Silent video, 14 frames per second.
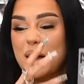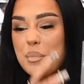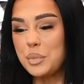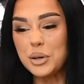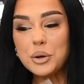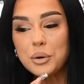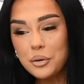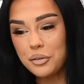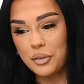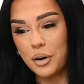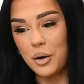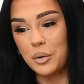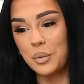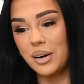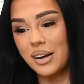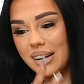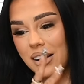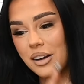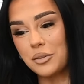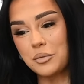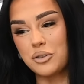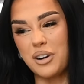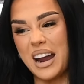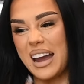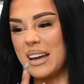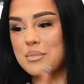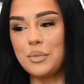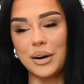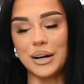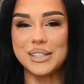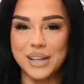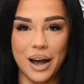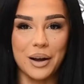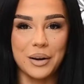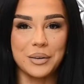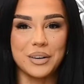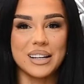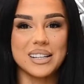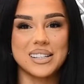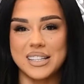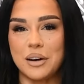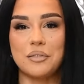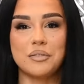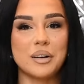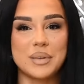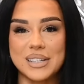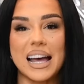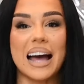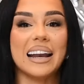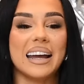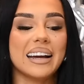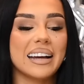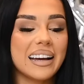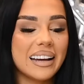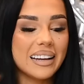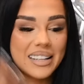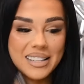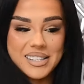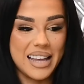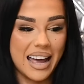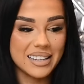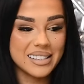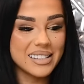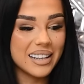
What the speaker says: beautiful grey monotone silver metallic set.